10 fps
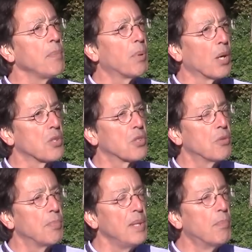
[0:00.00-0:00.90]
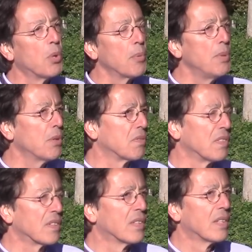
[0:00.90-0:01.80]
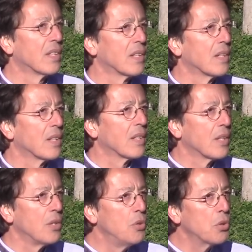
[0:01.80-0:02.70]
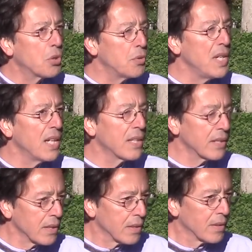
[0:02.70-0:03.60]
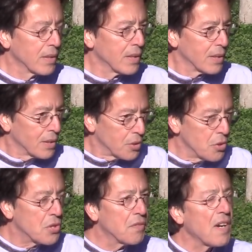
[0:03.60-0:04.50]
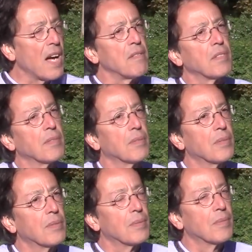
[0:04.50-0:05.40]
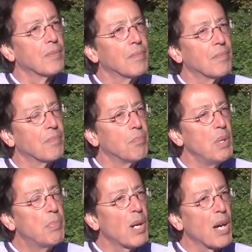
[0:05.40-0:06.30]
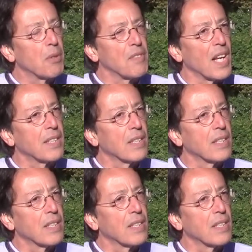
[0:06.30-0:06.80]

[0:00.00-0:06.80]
parts to be more beautiful? You're created to survive. Be proud of that.